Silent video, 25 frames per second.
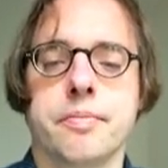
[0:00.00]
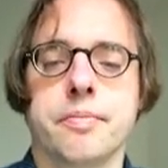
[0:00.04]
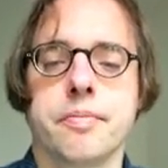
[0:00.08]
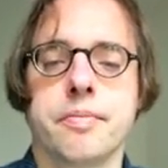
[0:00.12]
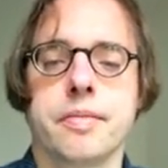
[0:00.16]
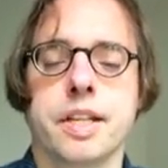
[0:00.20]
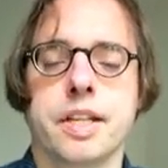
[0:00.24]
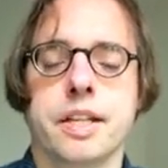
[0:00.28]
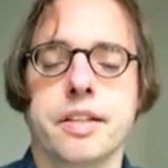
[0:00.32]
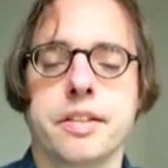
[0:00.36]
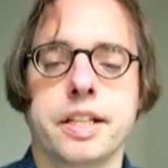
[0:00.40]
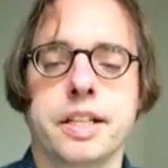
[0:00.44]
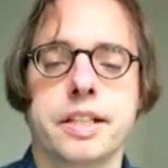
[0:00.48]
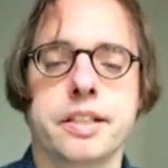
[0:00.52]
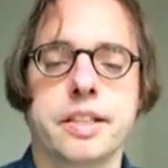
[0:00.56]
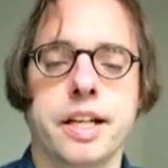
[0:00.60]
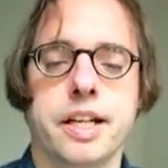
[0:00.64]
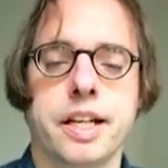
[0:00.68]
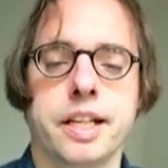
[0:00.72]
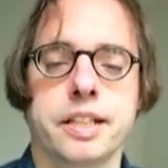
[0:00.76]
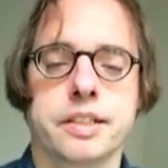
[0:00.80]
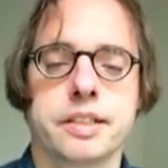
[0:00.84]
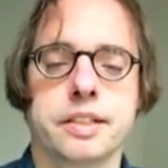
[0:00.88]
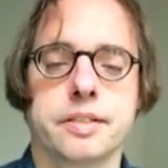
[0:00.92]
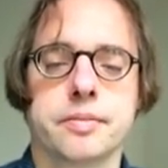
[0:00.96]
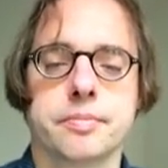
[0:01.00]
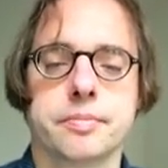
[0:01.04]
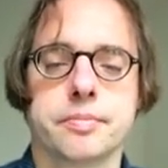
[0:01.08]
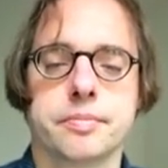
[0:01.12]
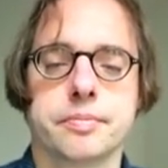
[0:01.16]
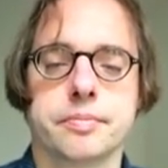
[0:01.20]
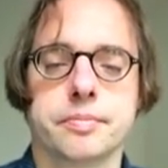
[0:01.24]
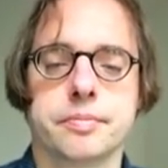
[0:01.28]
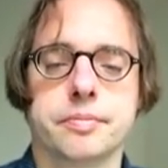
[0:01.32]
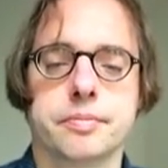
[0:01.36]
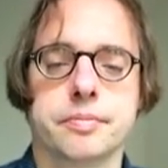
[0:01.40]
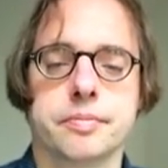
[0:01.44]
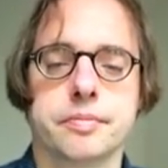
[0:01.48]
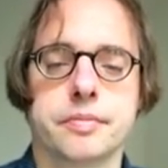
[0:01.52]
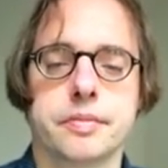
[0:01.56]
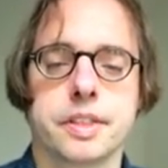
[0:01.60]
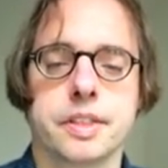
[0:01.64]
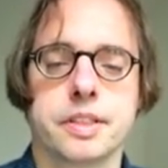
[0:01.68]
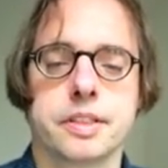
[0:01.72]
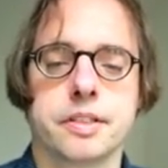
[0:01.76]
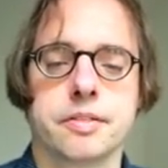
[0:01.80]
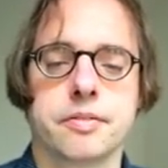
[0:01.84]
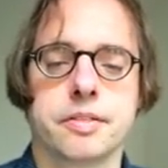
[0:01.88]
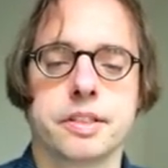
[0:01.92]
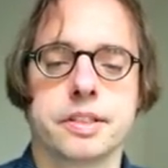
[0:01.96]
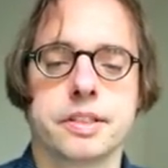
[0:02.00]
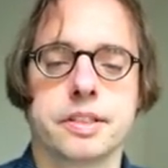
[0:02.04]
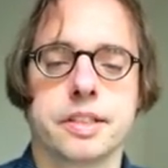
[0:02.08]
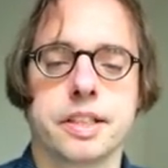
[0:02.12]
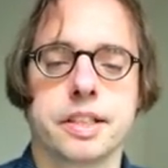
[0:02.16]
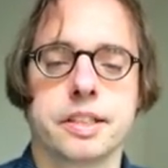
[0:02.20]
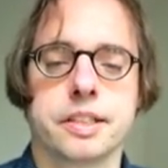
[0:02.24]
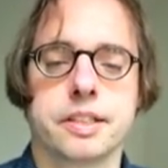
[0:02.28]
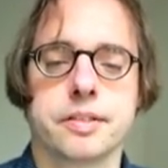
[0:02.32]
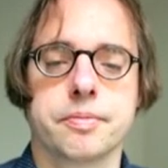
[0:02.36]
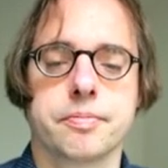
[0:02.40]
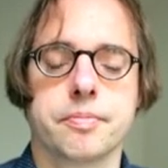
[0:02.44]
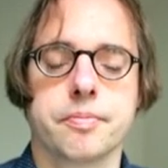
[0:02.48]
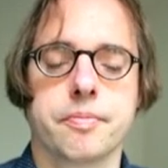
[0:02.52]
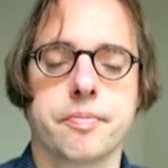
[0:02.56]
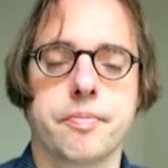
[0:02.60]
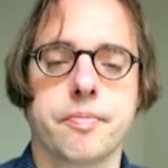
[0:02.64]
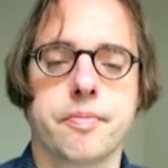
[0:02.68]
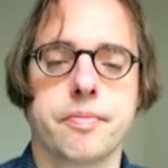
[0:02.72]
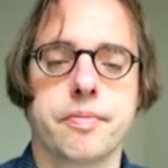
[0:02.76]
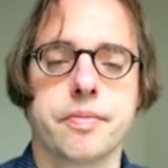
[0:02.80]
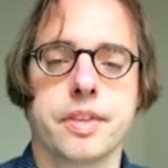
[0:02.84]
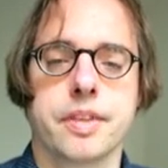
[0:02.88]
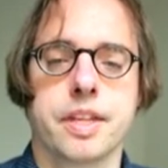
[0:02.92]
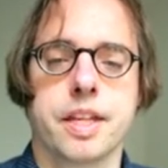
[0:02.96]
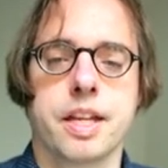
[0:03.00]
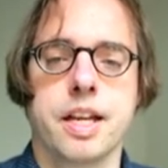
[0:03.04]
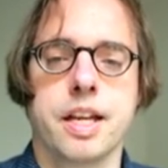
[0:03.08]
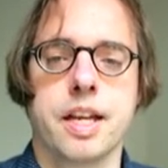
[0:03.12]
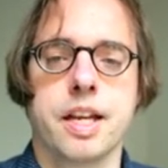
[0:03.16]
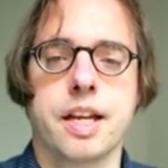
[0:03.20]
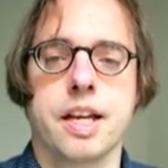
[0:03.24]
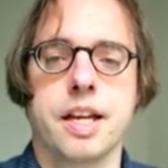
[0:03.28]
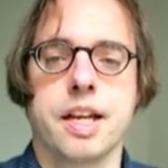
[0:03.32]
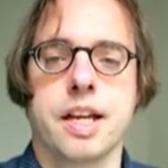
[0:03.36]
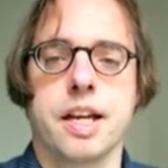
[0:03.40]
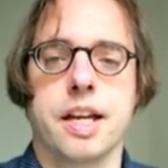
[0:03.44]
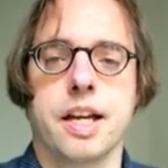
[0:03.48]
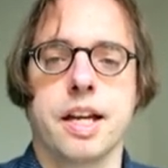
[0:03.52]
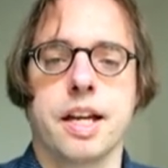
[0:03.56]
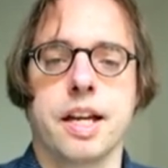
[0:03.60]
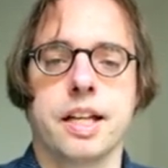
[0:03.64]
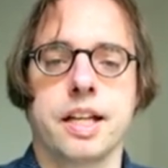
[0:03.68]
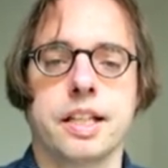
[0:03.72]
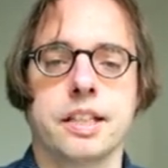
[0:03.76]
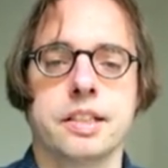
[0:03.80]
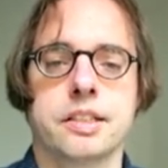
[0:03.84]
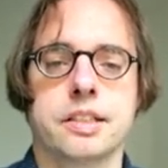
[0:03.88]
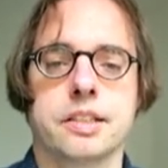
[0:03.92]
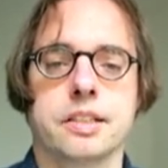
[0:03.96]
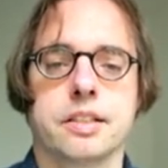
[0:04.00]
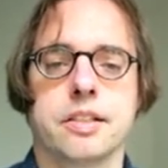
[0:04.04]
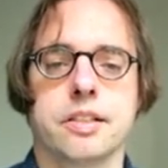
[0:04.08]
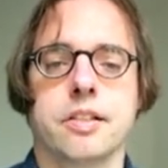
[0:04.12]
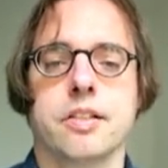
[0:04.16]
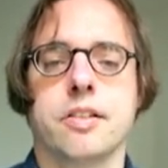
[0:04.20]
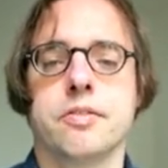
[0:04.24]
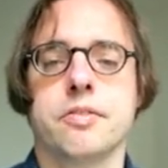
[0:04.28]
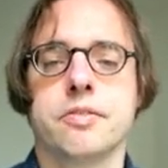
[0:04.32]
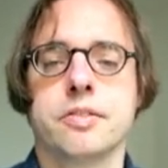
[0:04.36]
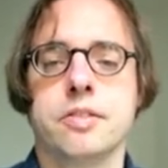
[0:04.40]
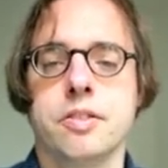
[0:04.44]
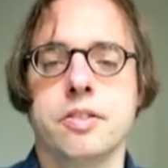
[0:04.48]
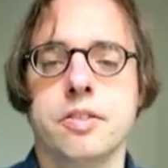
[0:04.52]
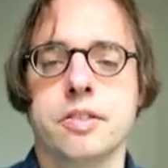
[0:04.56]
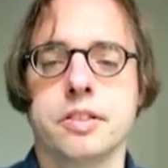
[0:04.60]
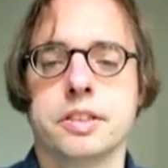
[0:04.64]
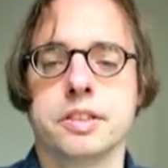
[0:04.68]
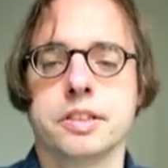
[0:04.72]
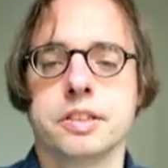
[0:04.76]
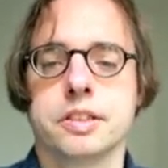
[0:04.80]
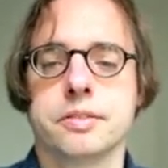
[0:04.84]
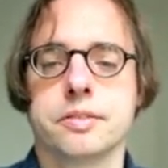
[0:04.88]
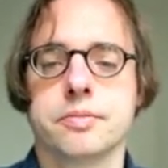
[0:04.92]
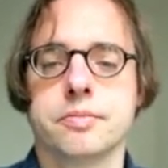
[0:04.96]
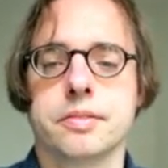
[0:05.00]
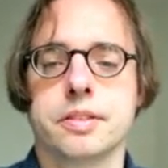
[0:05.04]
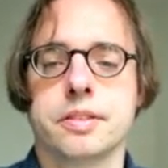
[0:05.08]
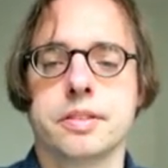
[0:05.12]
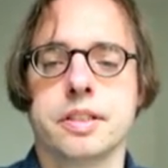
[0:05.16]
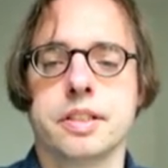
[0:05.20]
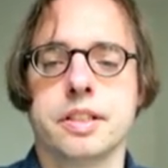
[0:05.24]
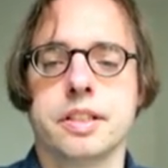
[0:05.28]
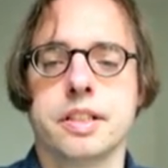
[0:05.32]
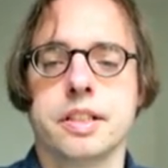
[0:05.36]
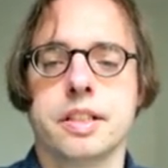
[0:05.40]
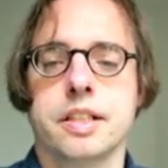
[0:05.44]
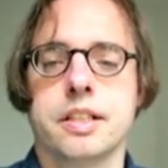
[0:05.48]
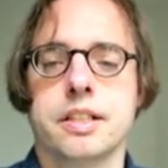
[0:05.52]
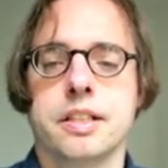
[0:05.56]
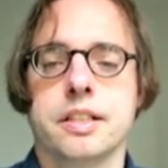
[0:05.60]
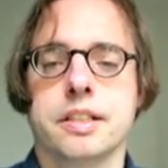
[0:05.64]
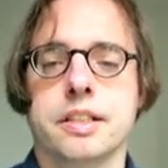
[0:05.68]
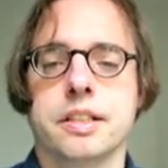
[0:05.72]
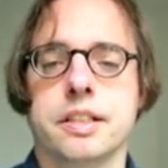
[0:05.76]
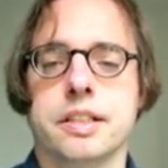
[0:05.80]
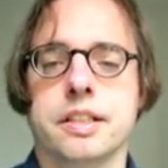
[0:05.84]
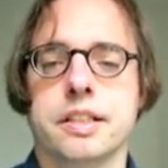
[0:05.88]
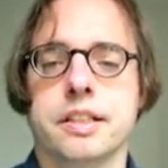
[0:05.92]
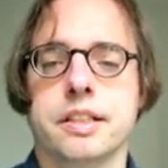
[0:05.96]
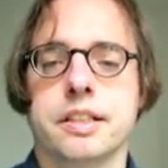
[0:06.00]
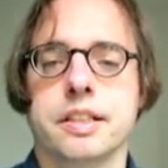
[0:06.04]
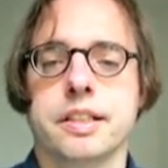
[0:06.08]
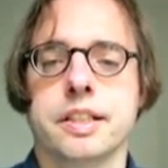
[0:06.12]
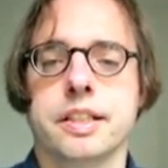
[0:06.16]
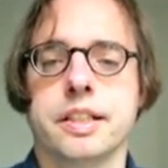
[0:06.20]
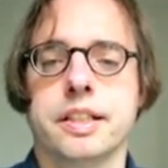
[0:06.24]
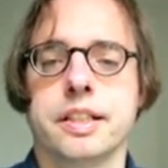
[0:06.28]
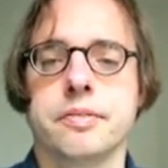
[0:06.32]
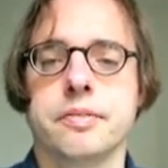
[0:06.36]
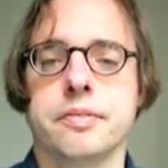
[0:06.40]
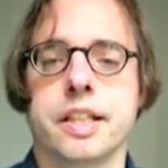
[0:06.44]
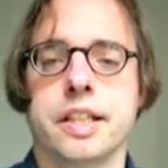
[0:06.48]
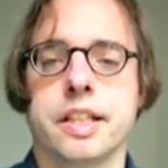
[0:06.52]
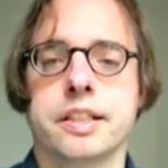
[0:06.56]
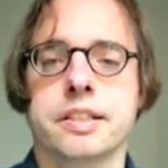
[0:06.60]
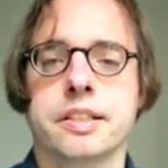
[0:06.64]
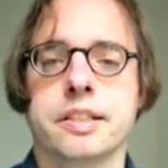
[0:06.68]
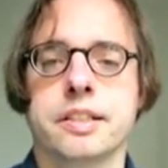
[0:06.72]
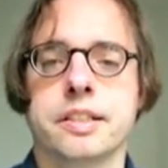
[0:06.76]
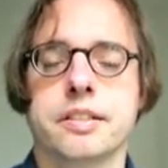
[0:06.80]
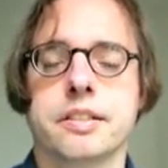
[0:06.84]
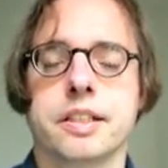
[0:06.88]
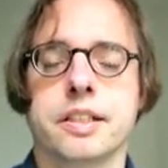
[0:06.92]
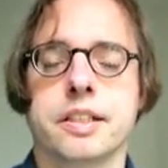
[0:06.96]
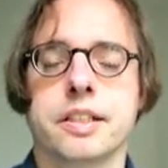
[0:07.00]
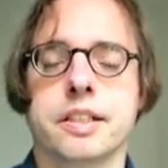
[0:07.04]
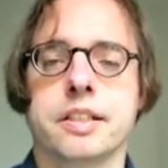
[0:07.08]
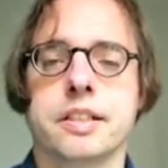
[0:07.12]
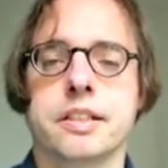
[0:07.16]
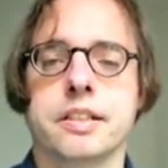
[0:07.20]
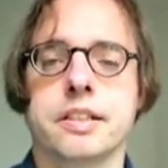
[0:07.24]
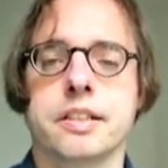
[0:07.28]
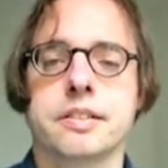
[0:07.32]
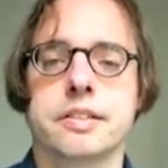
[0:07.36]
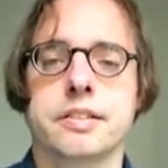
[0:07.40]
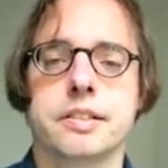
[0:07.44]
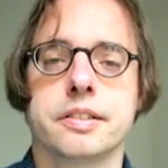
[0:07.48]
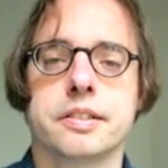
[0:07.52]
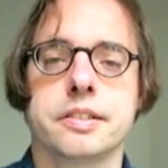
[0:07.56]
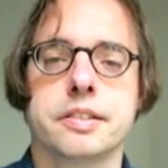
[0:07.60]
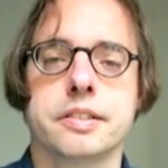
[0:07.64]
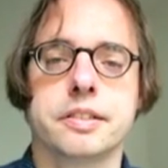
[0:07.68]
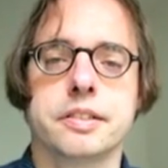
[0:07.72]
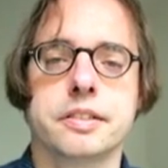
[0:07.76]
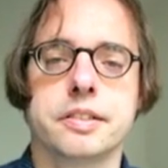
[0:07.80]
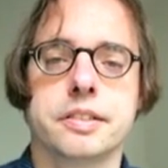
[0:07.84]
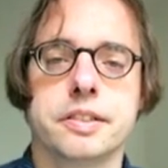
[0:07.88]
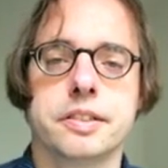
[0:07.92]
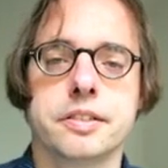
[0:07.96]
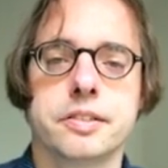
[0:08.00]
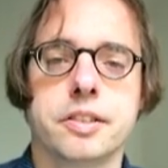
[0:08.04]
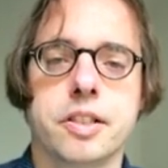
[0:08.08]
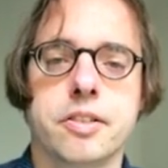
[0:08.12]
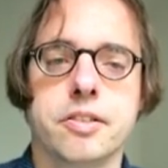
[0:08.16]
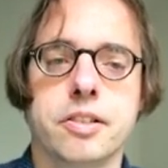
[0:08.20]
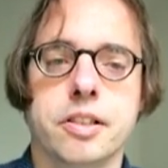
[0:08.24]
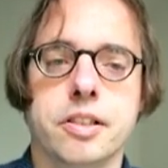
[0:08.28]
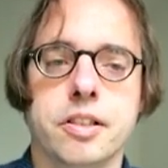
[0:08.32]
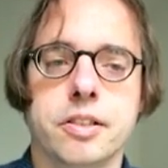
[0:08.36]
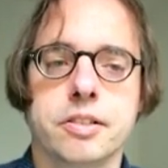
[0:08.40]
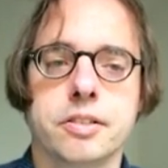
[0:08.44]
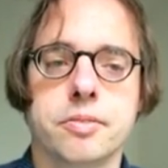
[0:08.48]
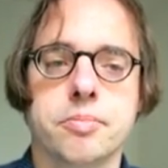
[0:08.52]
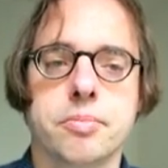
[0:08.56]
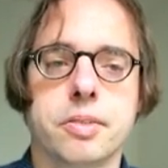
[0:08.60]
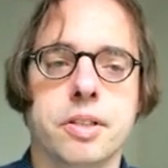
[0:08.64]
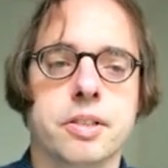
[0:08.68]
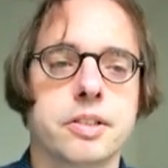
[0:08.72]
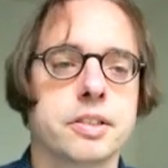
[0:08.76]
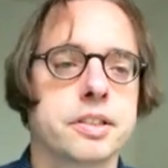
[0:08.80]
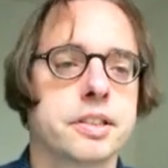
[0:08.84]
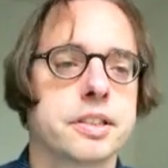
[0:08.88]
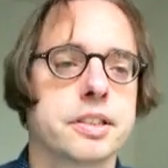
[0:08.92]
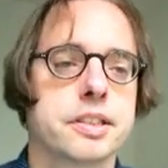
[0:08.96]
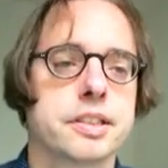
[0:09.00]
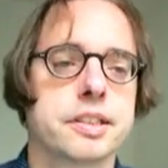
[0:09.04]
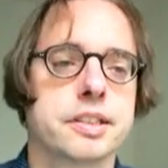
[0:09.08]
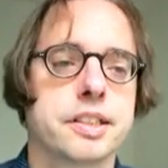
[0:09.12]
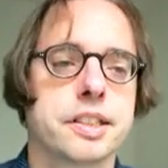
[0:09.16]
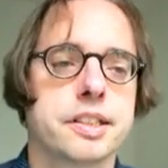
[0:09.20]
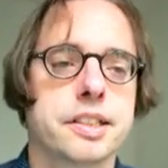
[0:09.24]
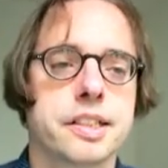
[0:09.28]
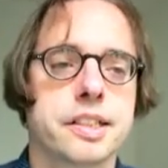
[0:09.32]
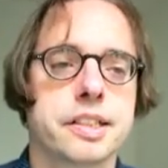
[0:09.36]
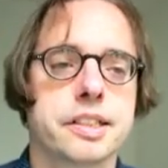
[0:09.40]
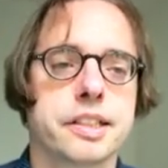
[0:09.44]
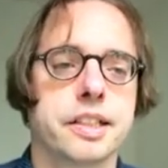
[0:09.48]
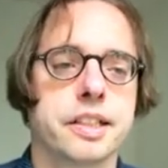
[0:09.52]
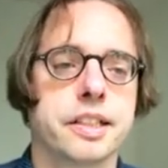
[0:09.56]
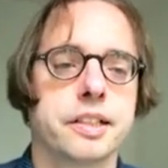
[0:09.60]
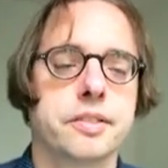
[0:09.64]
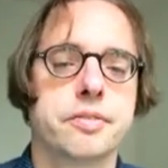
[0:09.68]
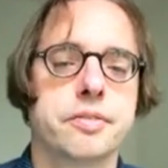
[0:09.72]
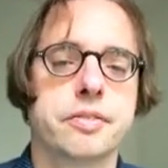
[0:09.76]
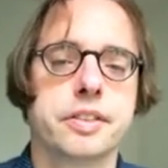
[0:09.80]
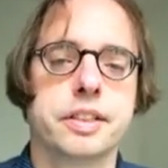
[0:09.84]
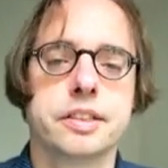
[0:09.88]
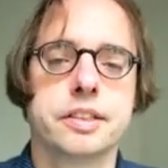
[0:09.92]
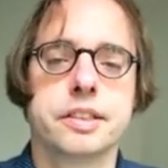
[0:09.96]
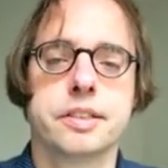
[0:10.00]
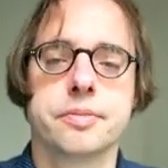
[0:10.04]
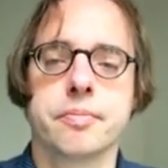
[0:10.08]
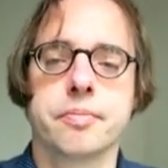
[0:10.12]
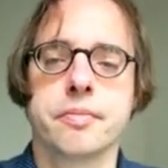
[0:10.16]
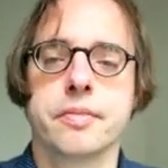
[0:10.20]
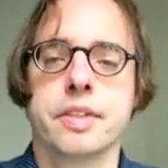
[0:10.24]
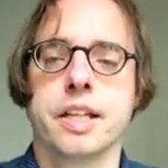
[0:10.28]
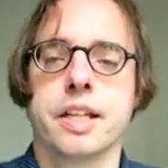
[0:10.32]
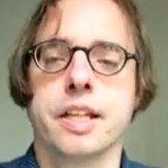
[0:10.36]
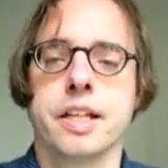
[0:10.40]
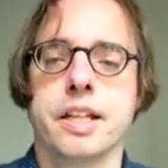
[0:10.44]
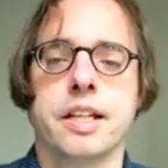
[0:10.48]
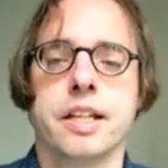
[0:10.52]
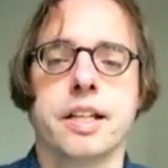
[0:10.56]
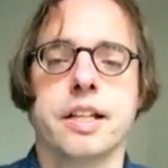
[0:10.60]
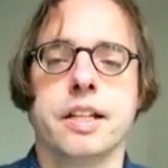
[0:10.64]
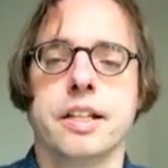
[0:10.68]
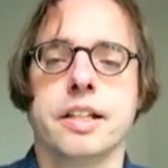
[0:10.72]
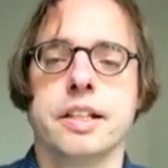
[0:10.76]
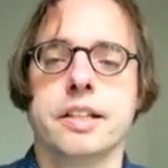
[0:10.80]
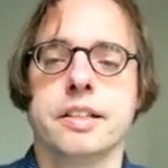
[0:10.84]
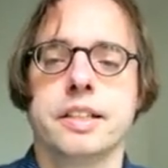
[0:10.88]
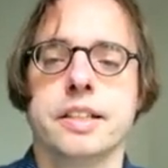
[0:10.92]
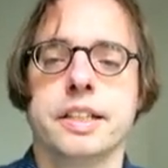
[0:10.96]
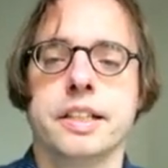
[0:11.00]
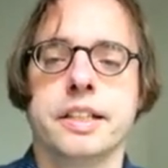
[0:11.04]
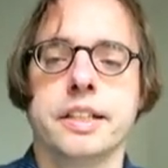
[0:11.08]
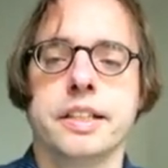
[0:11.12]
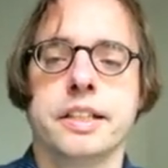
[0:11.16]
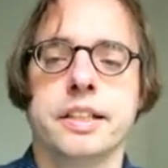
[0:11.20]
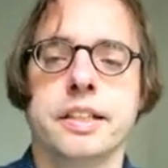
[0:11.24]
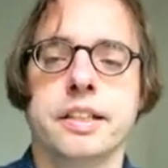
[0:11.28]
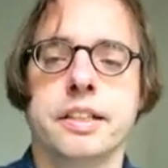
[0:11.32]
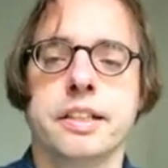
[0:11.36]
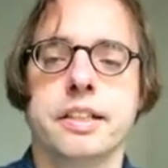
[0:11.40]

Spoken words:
theta hat? So what's this? And of course, given that you know a lot about statistical inference, the